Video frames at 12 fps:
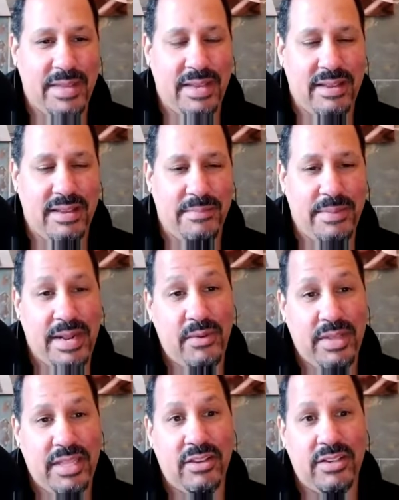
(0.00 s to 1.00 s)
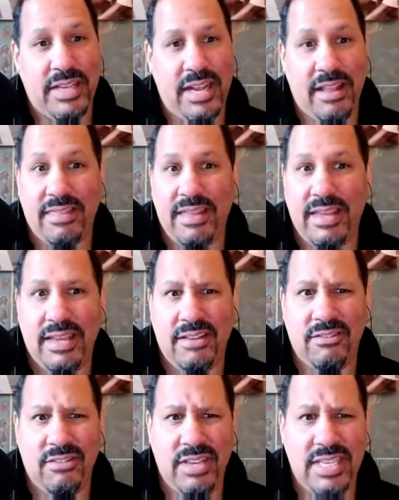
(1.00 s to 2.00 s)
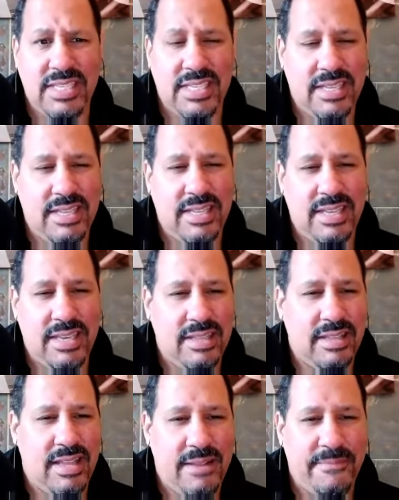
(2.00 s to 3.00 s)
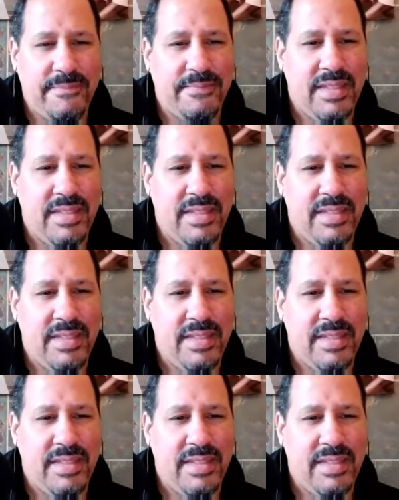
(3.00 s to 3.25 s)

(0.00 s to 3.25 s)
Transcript: But I really learned how to think and reason, I think, a lot.